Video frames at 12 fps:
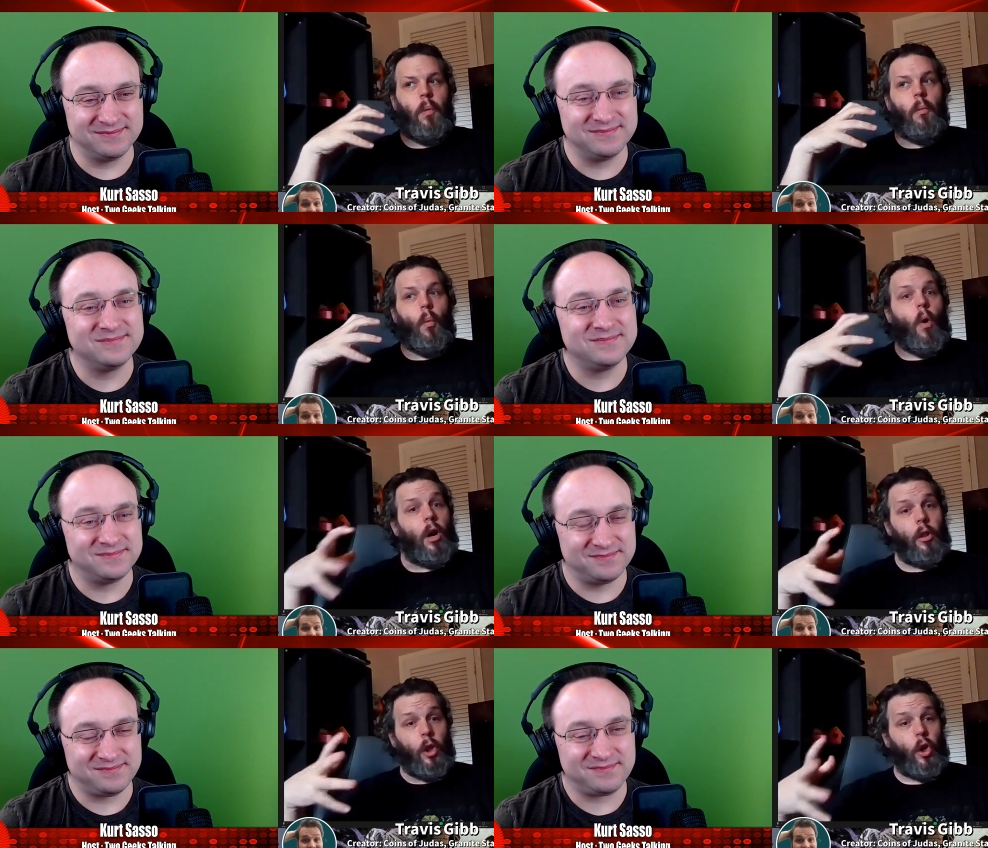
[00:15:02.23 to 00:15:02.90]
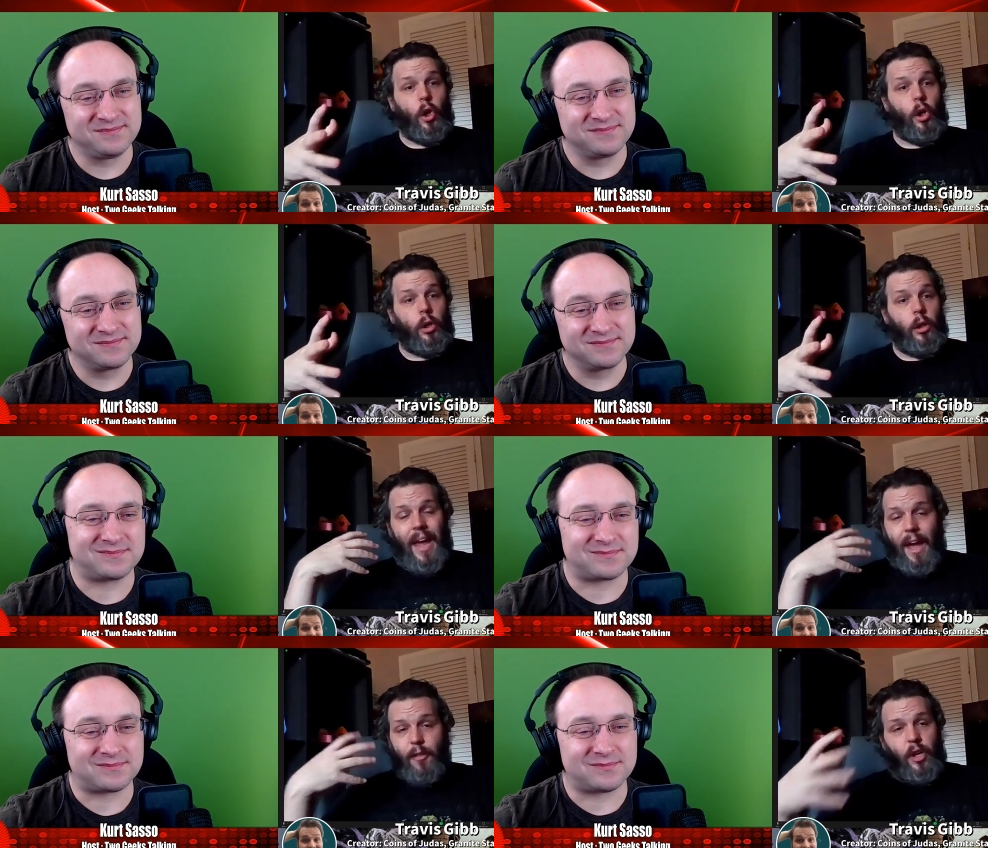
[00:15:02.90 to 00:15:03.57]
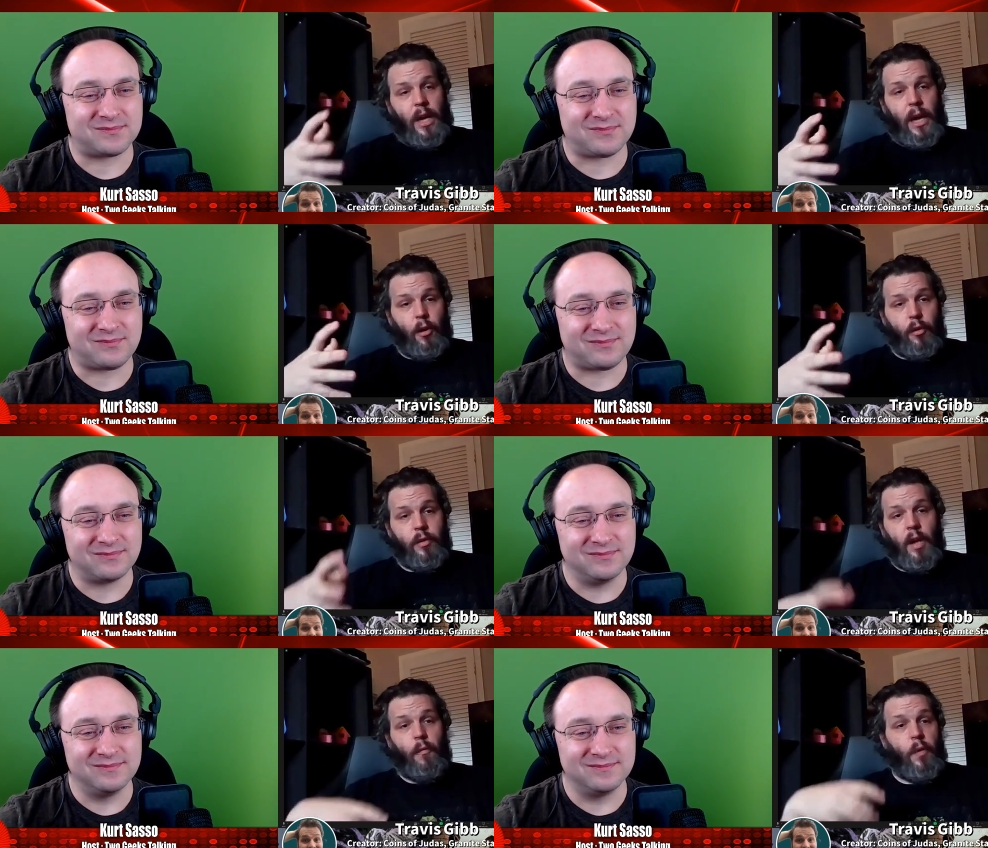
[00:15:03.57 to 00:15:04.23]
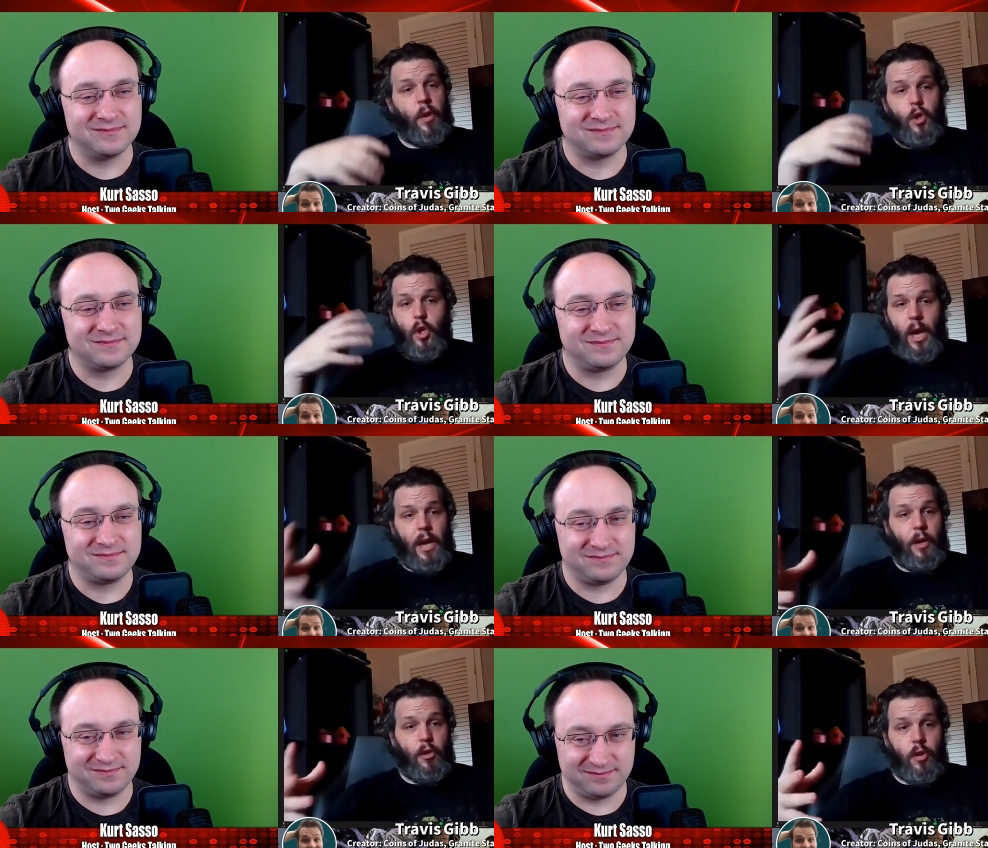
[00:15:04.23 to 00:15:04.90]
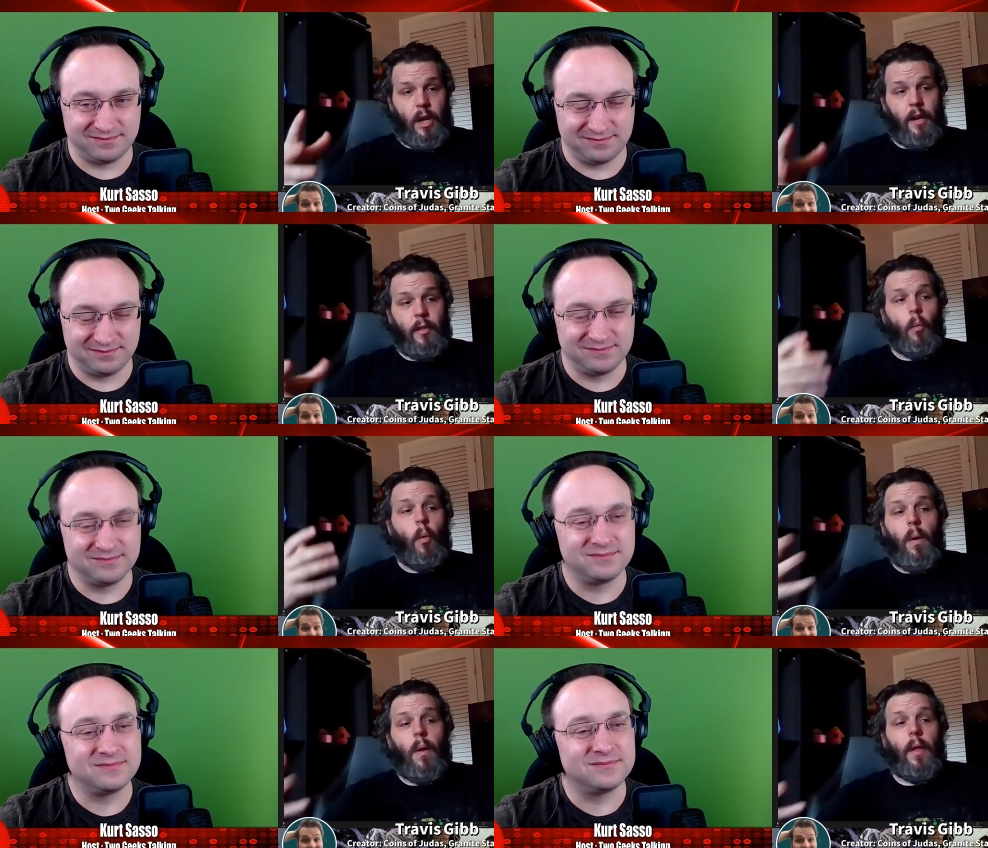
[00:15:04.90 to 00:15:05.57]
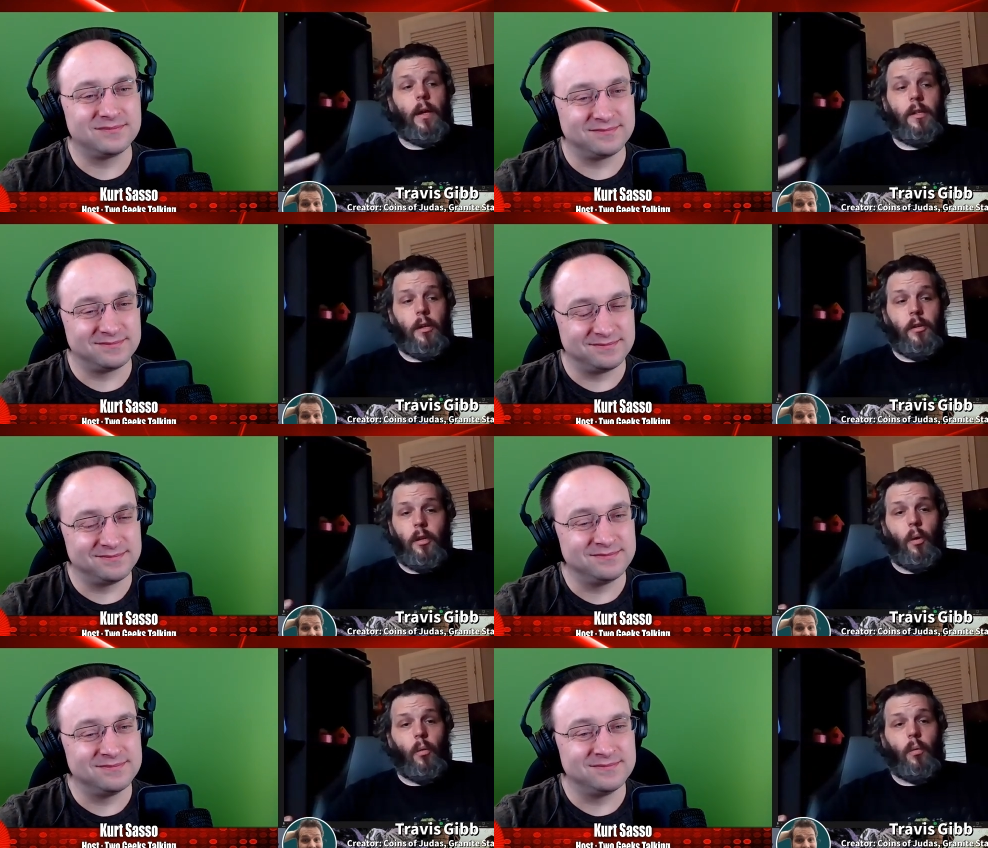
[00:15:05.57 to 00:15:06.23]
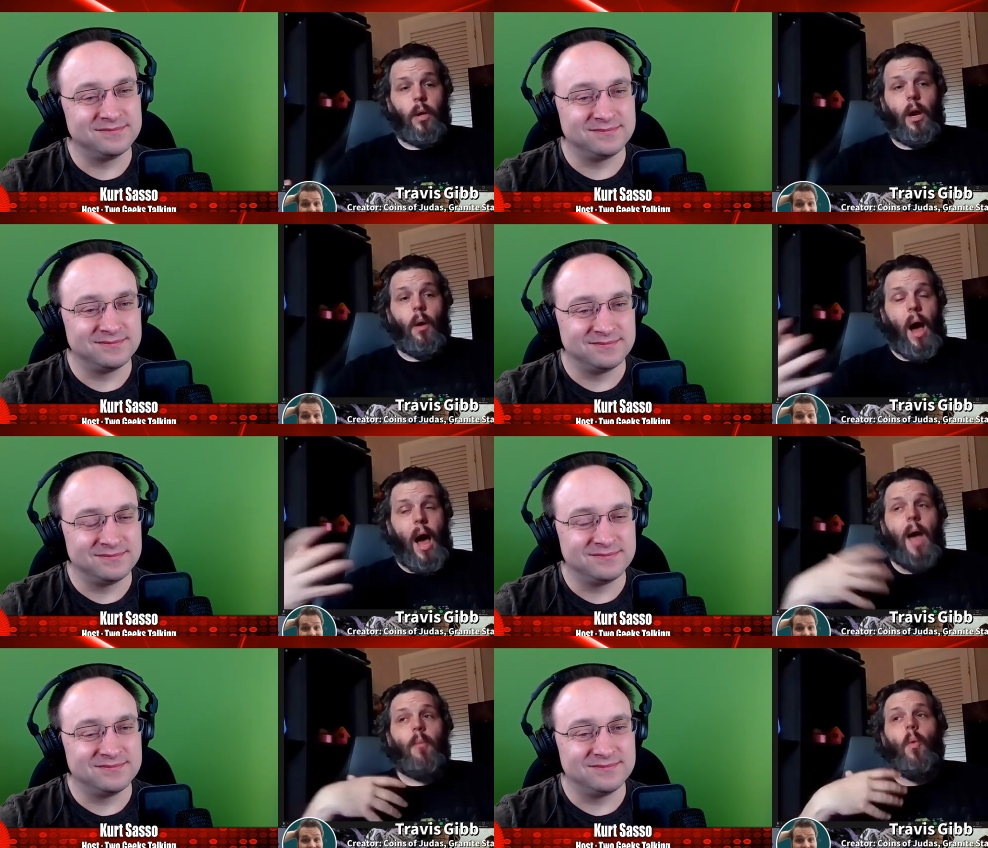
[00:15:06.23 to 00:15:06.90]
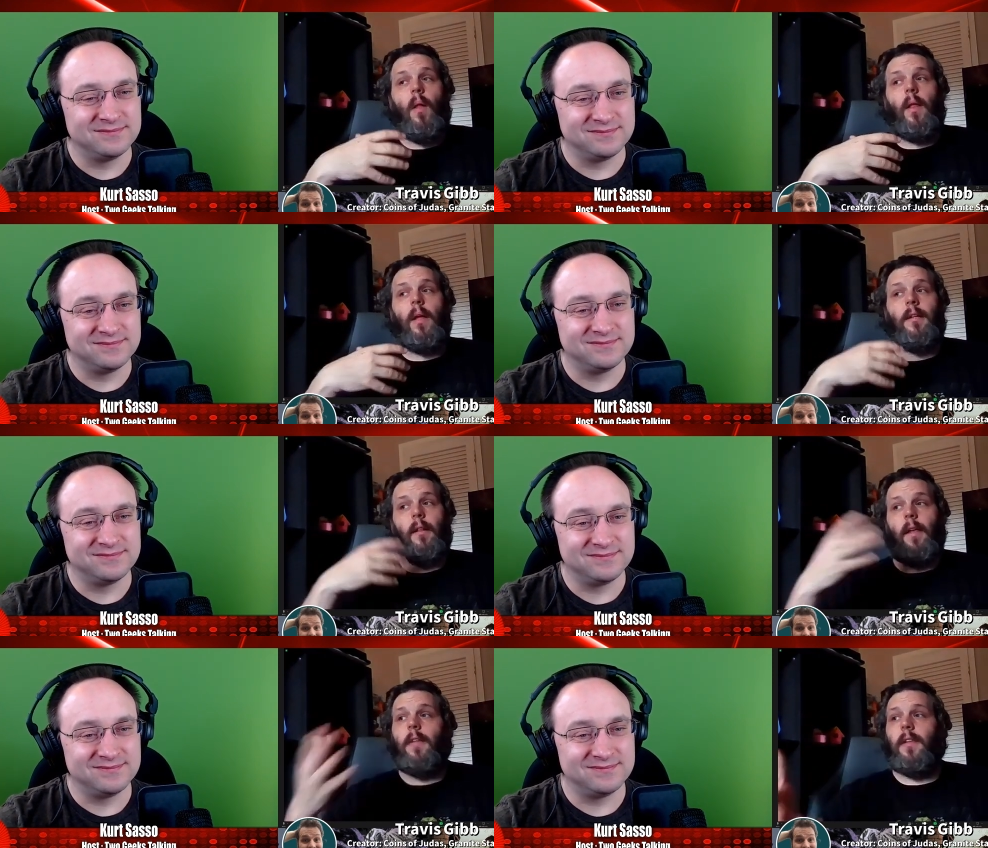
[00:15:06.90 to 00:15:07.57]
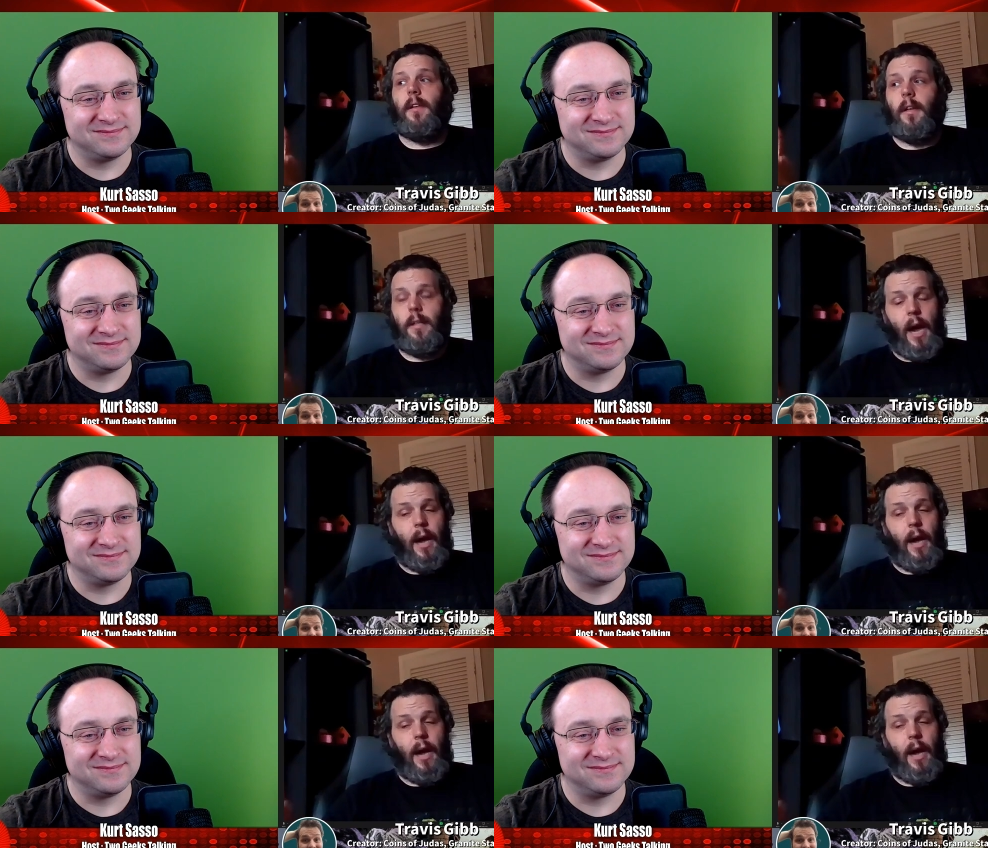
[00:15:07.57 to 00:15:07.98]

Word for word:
Speaker 1: and we want to learn. We educate ourselves. We change things, and we're willing to do. You know, I'm willing to listen to